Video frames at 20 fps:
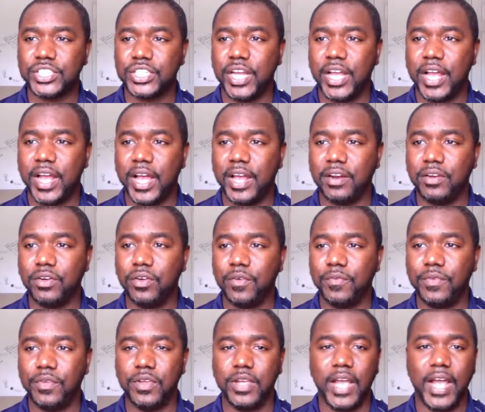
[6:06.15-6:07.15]
Now, I don't know if
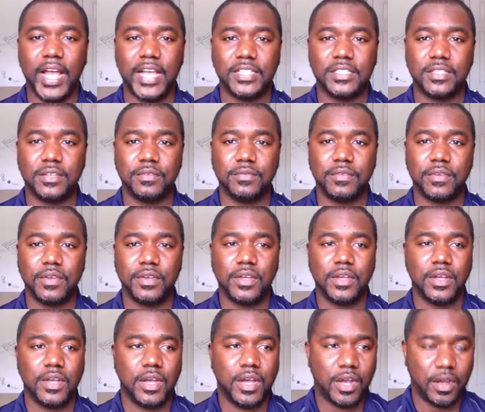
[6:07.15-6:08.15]
you guys have
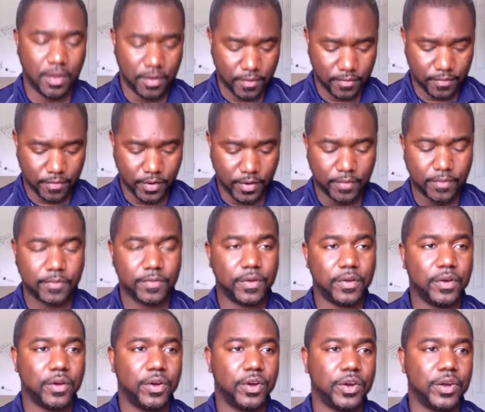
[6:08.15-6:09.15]

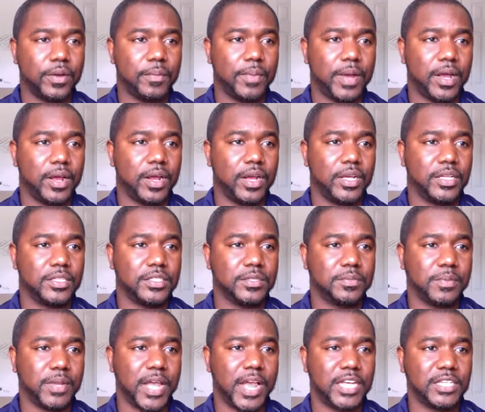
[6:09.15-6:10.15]
heard about
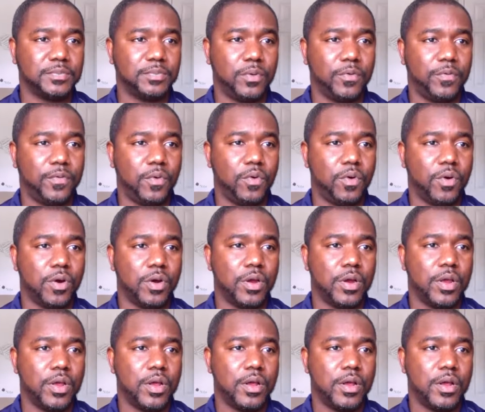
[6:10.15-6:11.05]
Unsplash before,